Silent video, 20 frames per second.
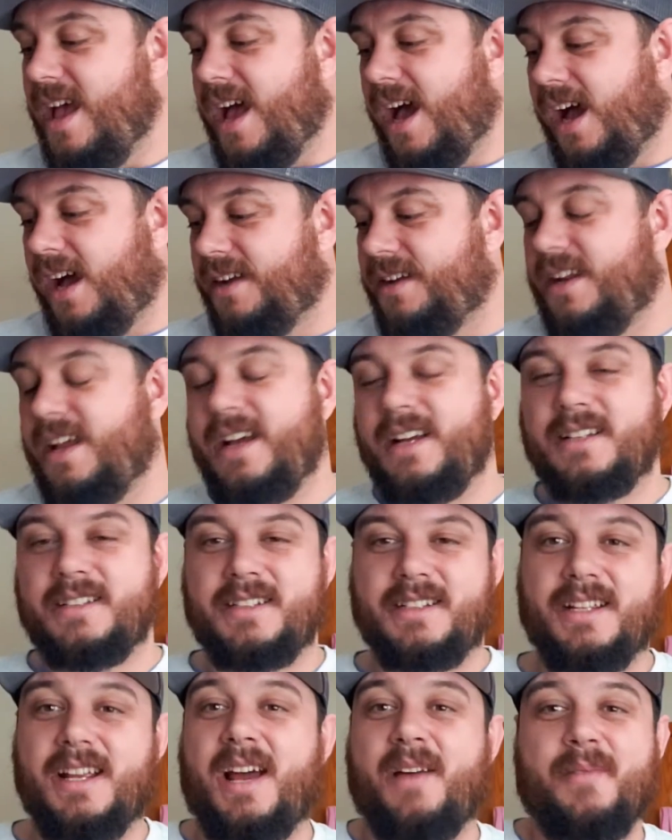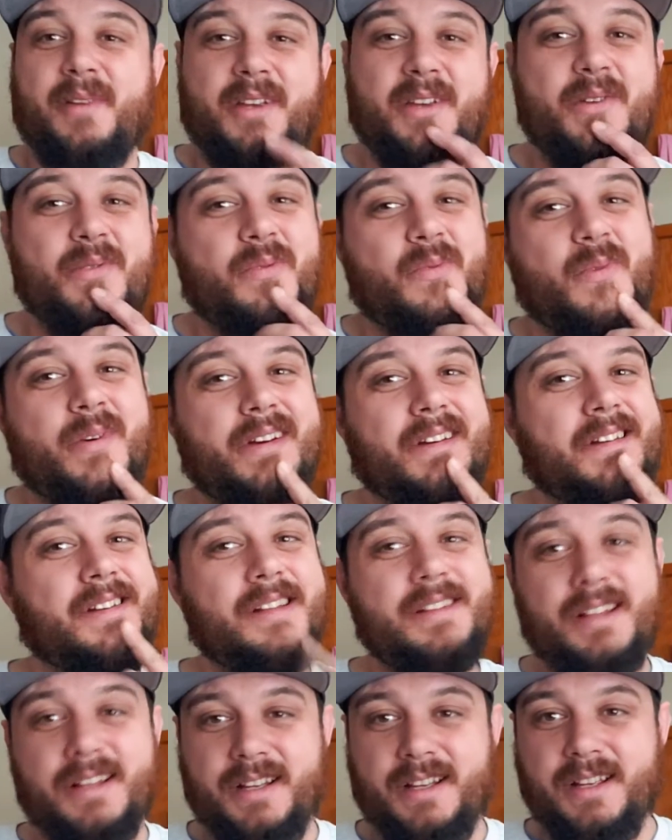Next,
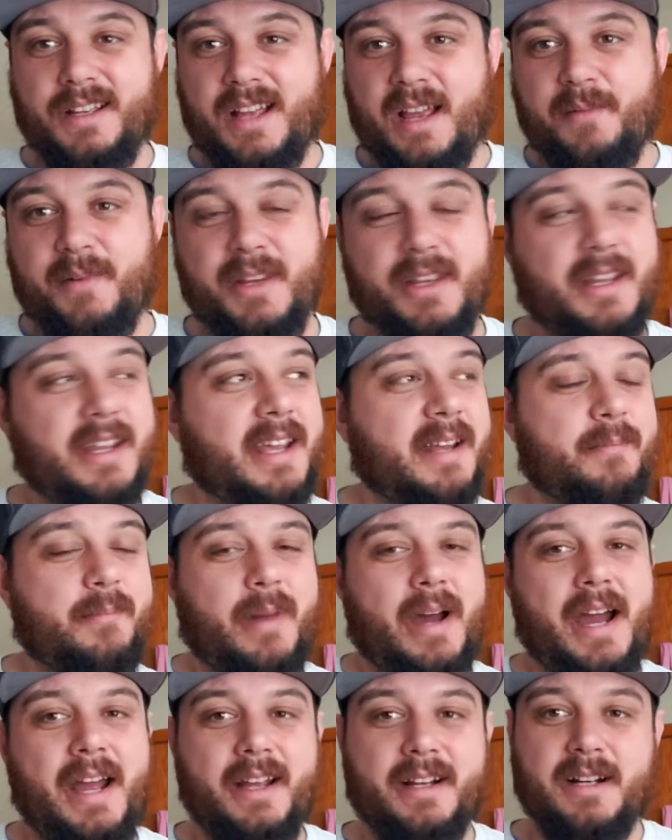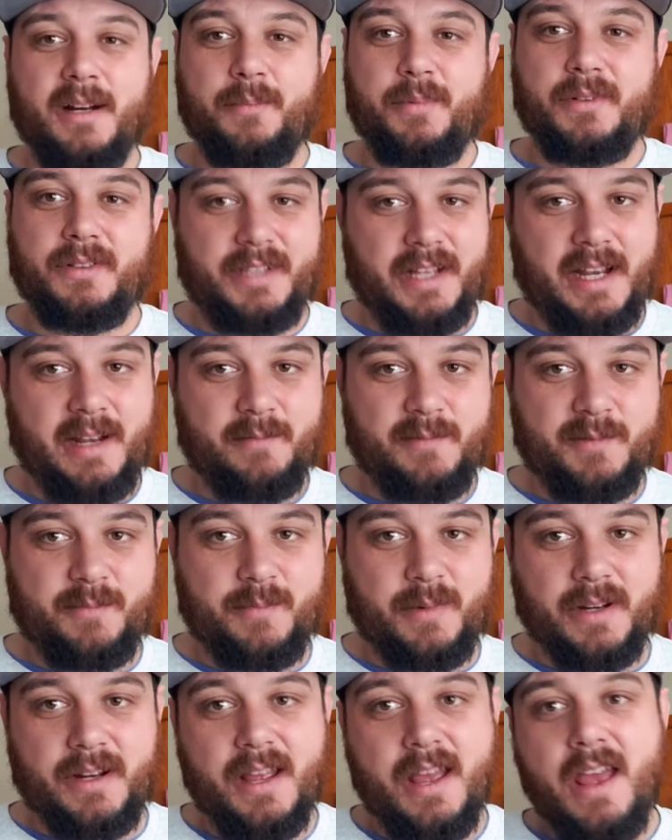you can get by a couple of times,
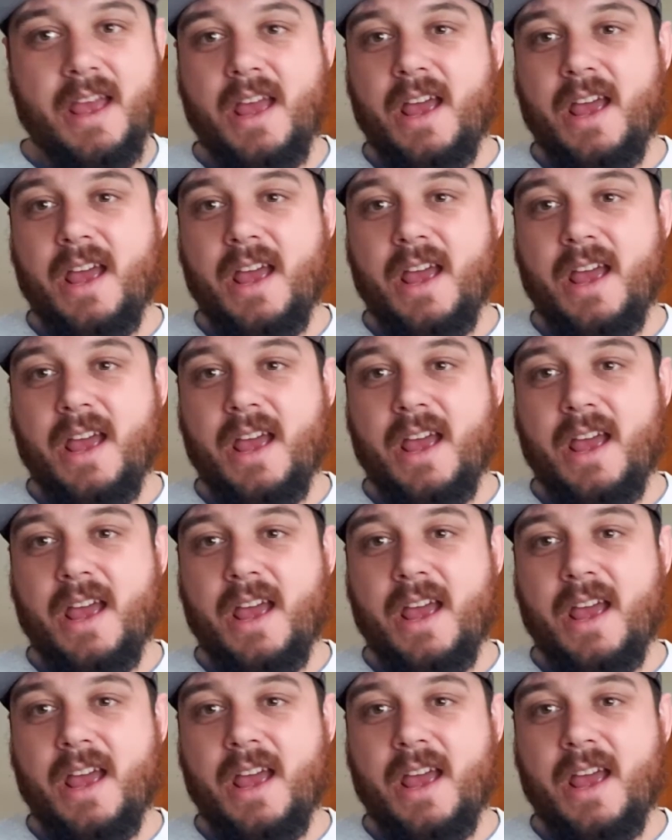but